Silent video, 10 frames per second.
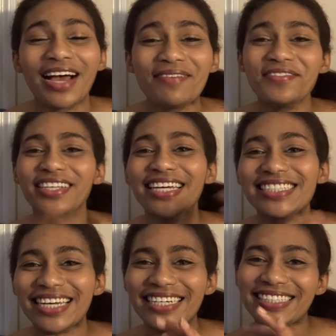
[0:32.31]
I'm really
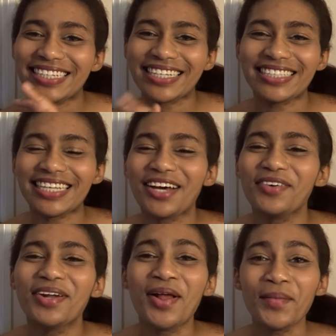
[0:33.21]
excited to check this
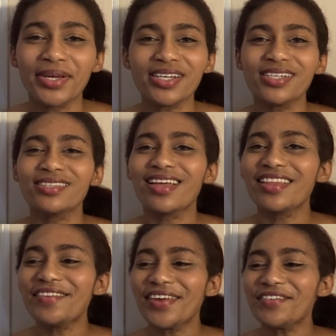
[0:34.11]
out because I
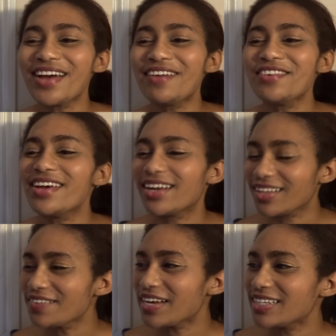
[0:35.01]
love Never Ever and I
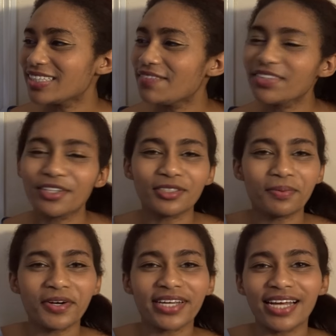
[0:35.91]
love GOT7 Go
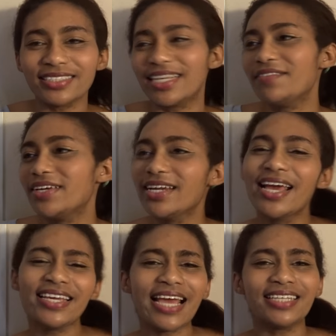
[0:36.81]
support GOT7
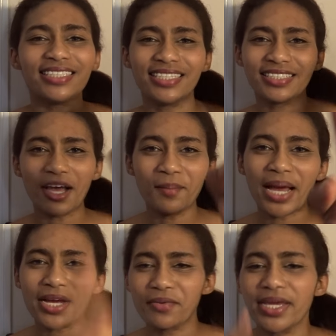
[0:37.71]
Yes, it is
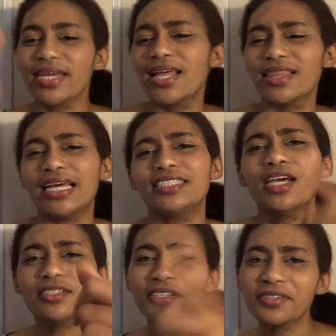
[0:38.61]
comeback week. Let's
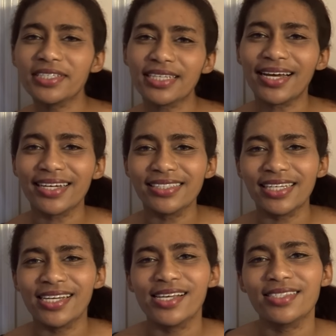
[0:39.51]
do this,
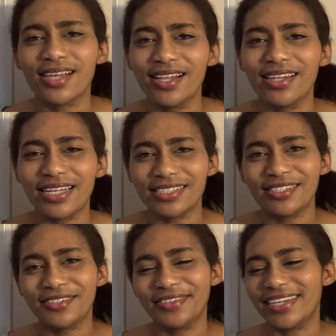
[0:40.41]
Ahgase
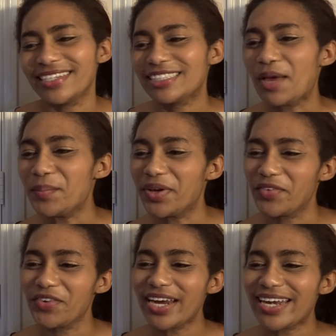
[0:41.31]
Let's do this.
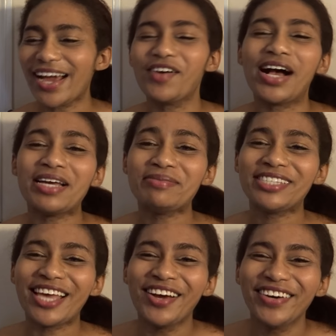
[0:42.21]
But right now, I'm
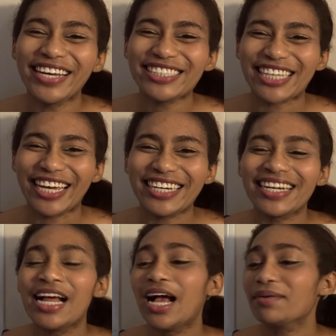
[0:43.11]
so
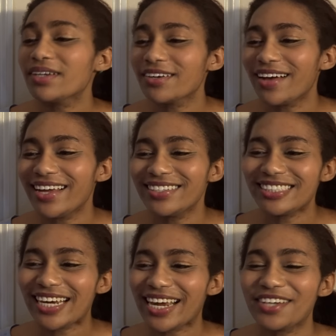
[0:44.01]
excited. I'm going to go ahead and
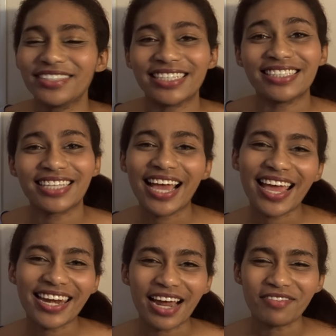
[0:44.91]
check out this
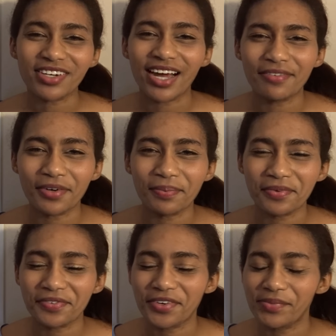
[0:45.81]
Never Ever
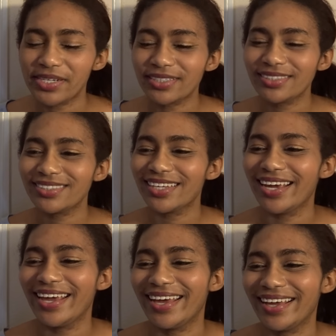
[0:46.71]
performance.
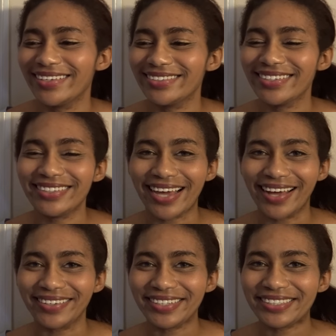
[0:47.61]
And
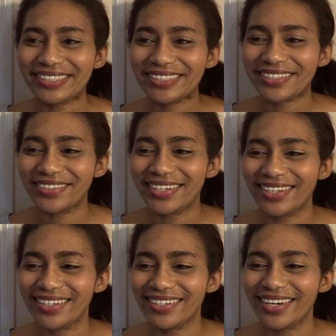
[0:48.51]
yeah, let's just go
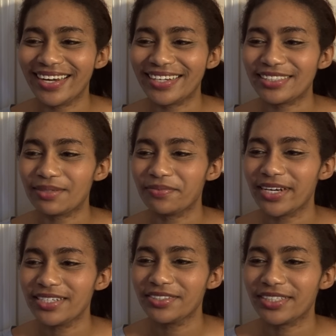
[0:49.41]
ahead and jump
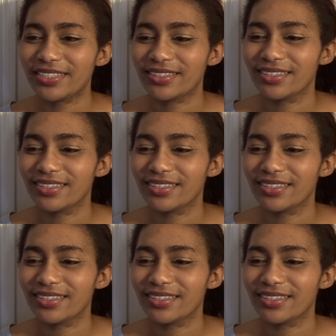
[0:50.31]
right into it.